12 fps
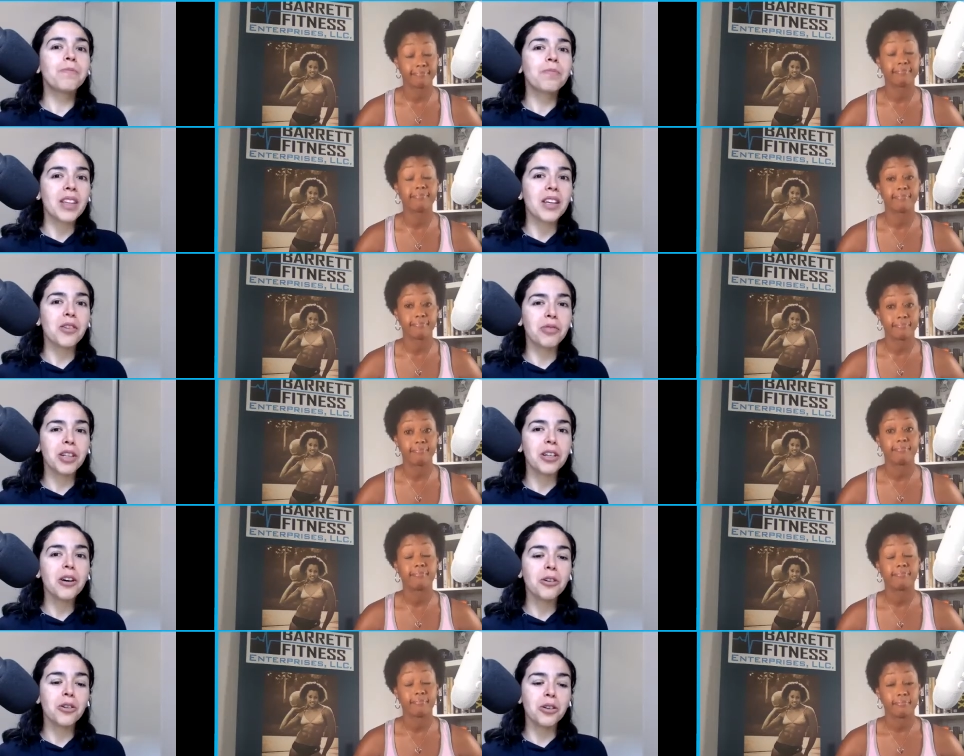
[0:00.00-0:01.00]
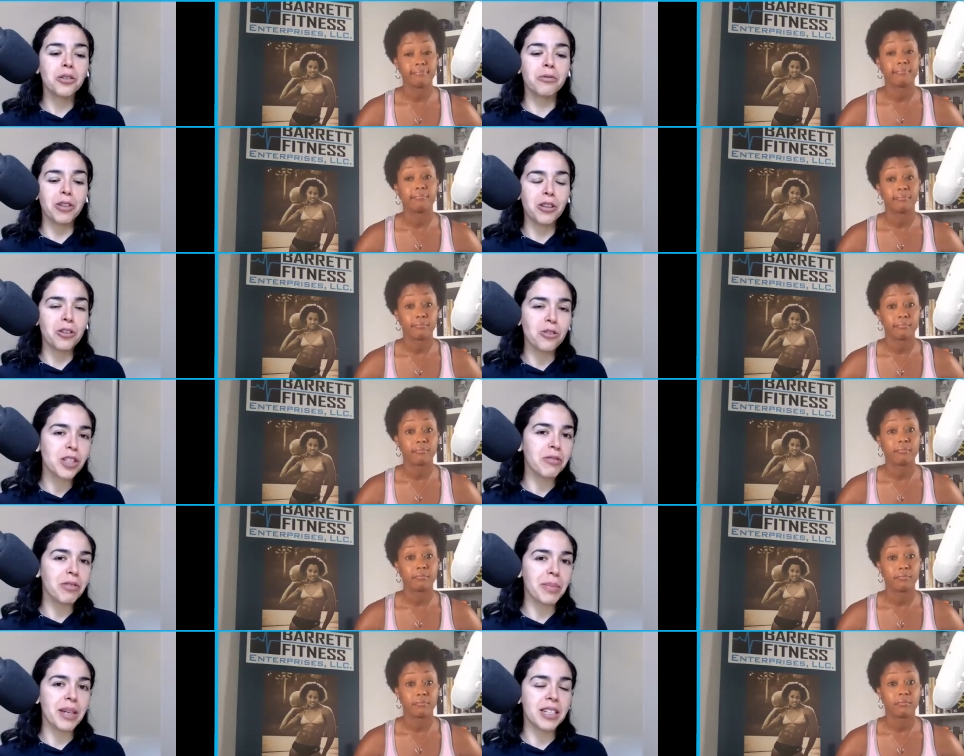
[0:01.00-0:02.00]
Speaker 1: if we all could reduce our
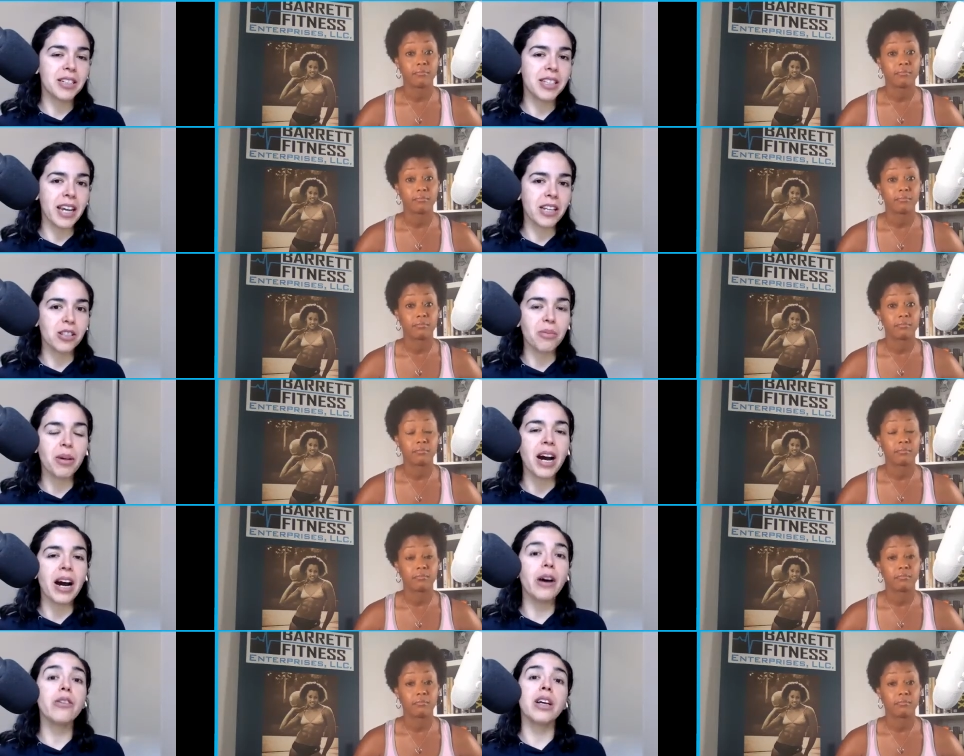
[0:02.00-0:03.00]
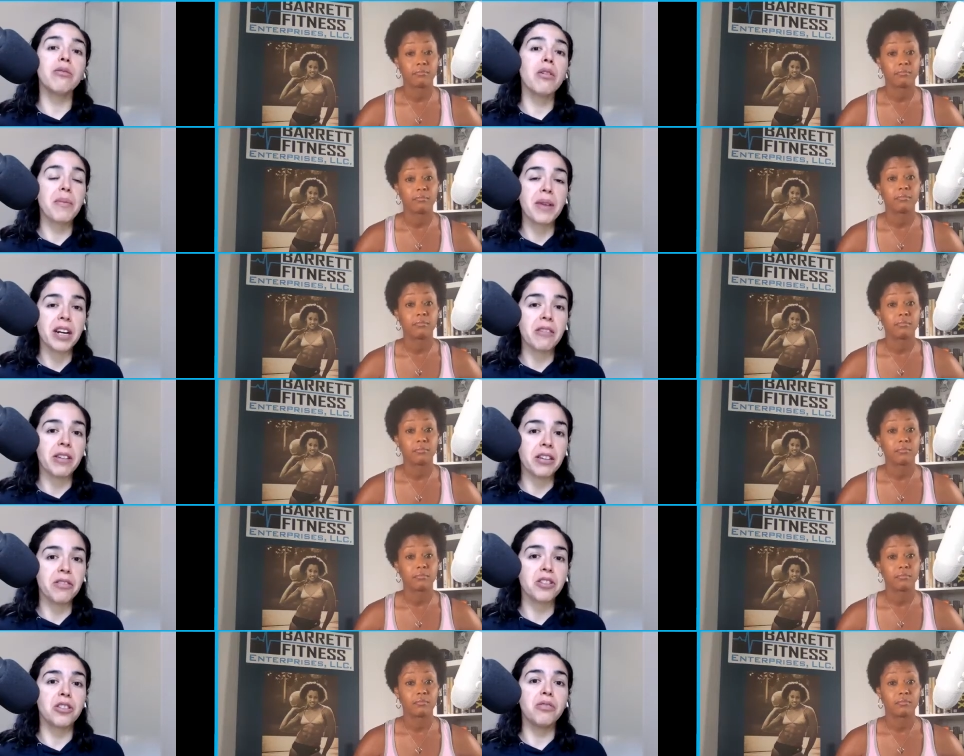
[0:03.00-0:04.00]
meat intake somehow, that would be very
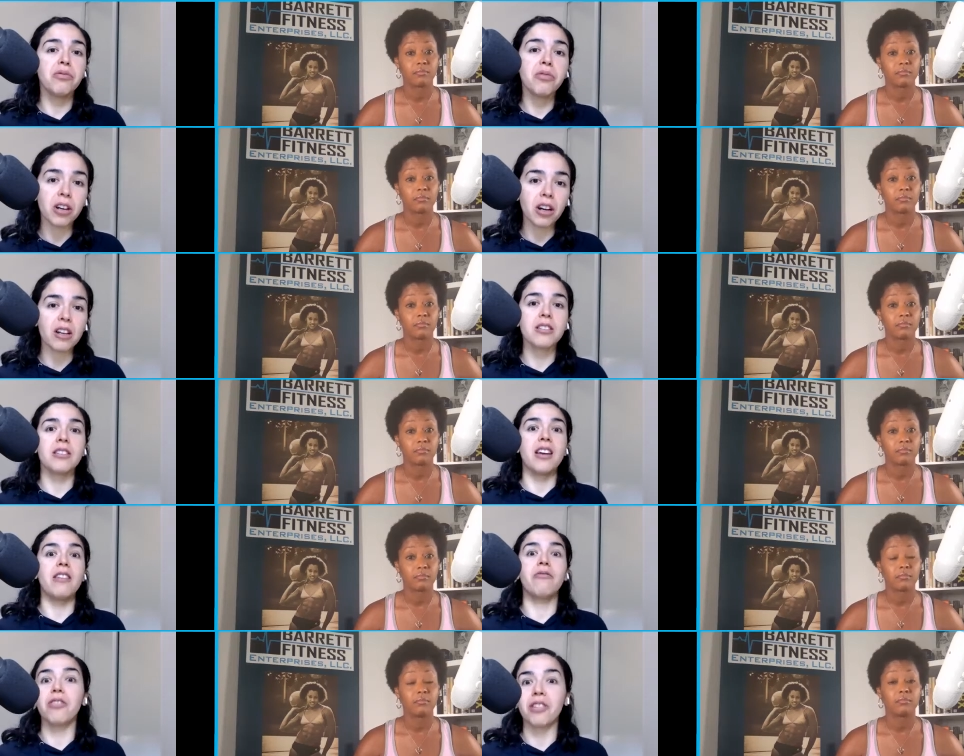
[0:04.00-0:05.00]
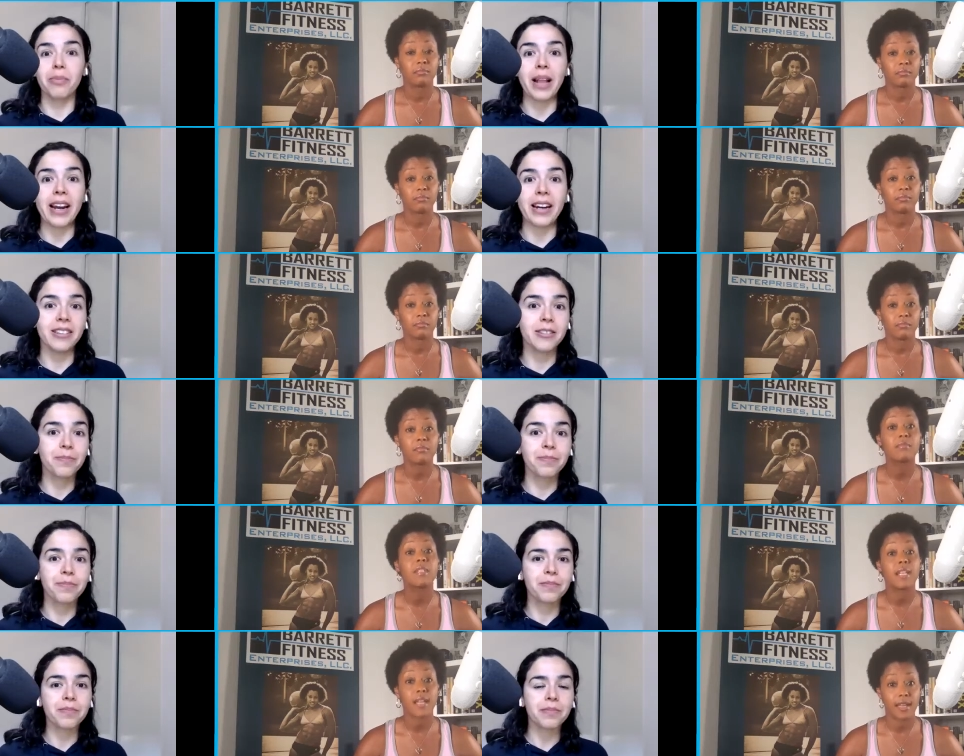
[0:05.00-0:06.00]
beneficial for us and for the planet.
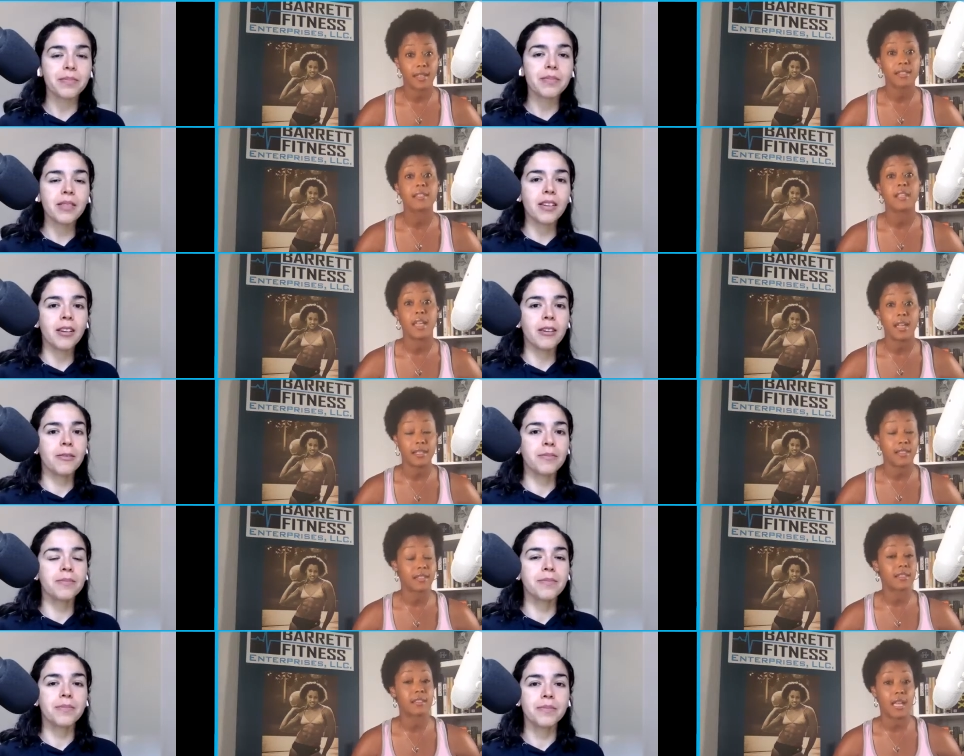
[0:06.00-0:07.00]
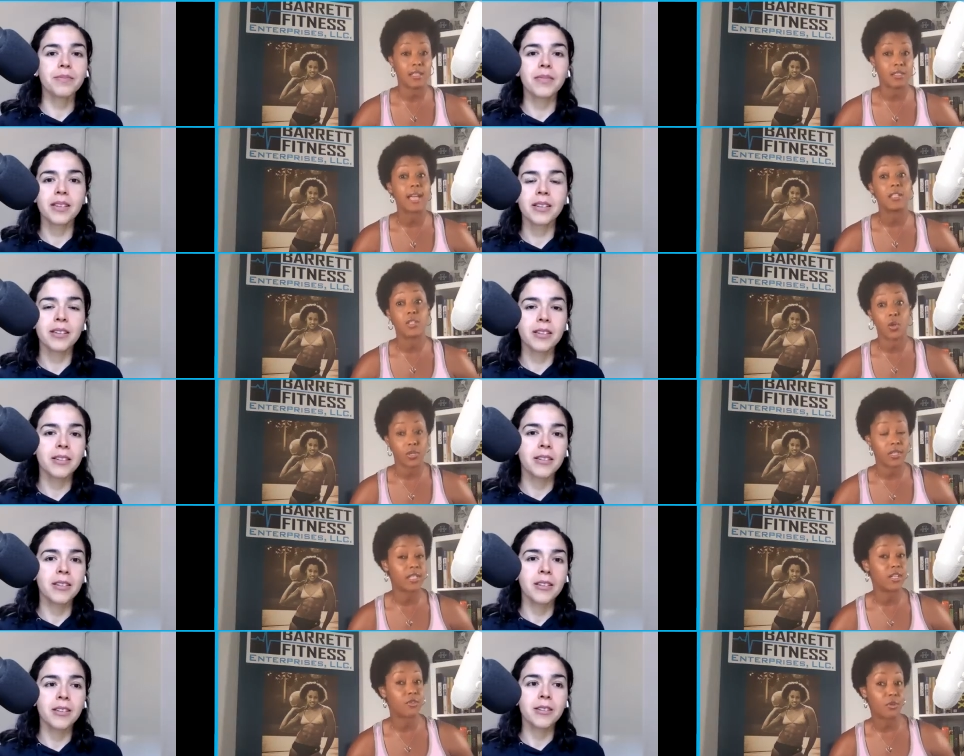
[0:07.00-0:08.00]
Speaker 2: Yes, yes. I, I,
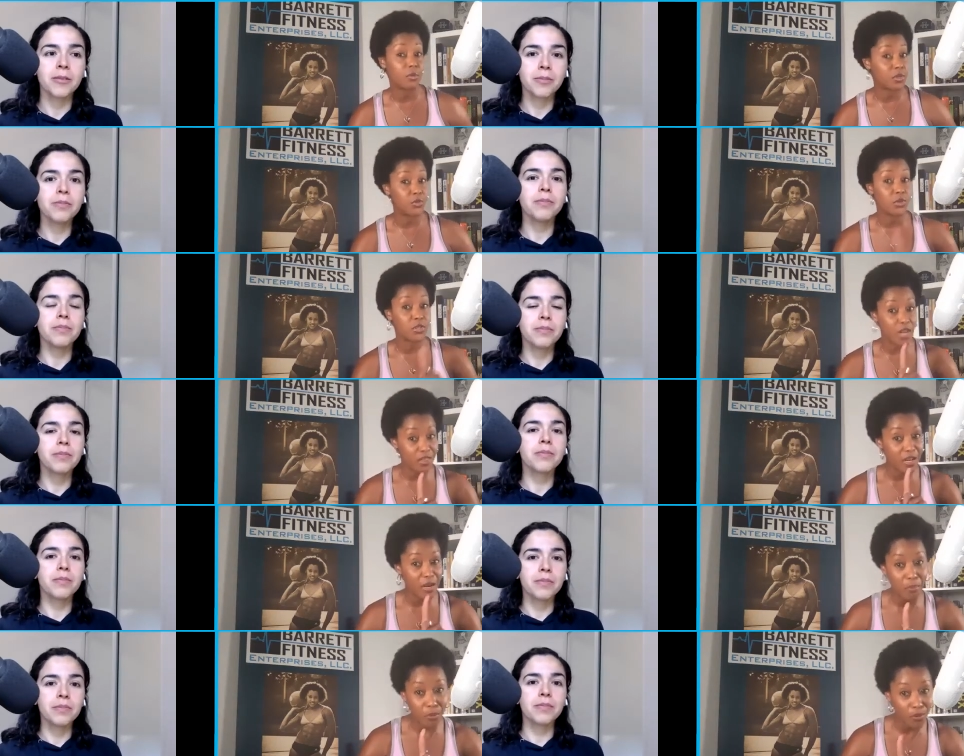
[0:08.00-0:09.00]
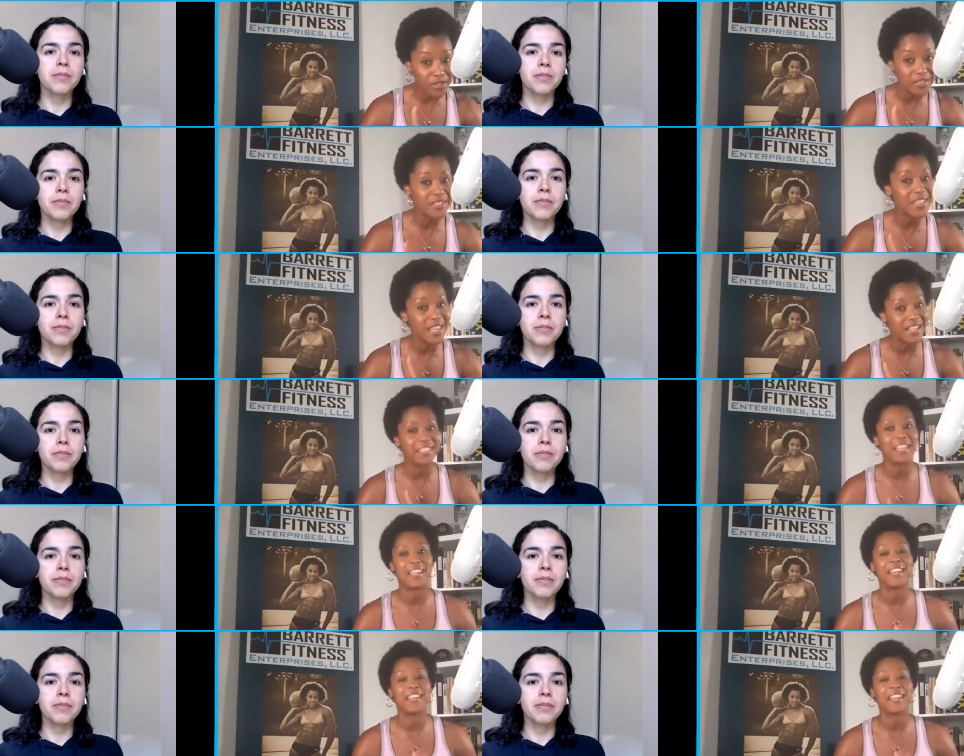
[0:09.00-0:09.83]
totally agree with you. Another important thing that